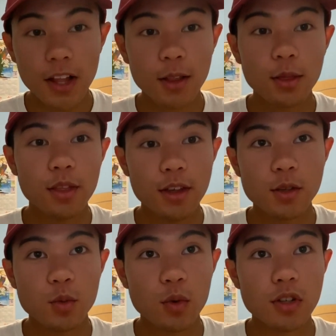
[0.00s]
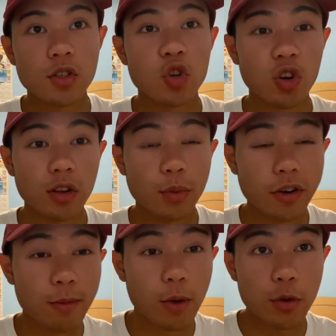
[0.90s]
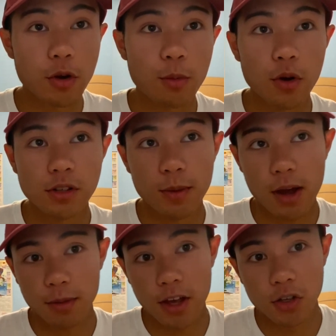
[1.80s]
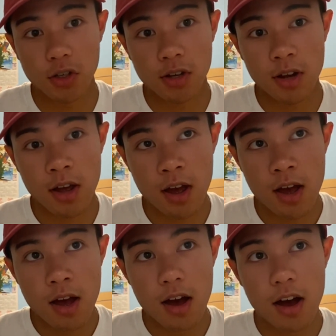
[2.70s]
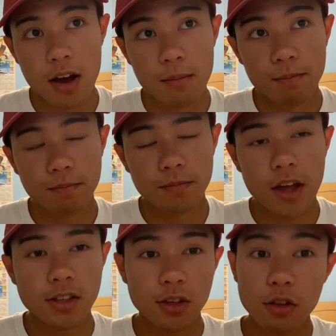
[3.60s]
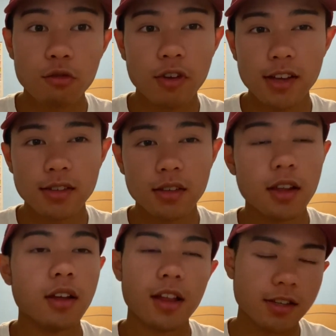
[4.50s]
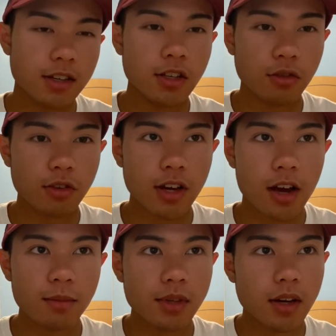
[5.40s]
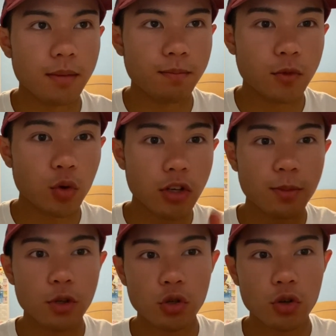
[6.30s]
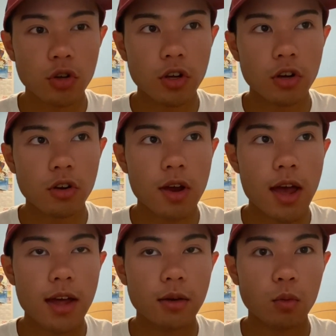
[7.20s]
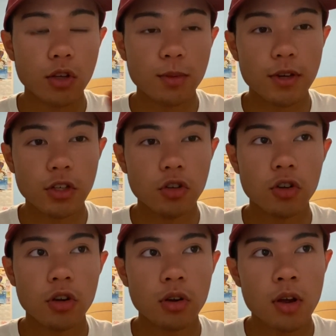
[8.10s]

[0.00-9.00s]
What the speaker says: This was certainly one of my weaker points in my application. I took the SAT 3 times, twice in my junior year and once my senior year.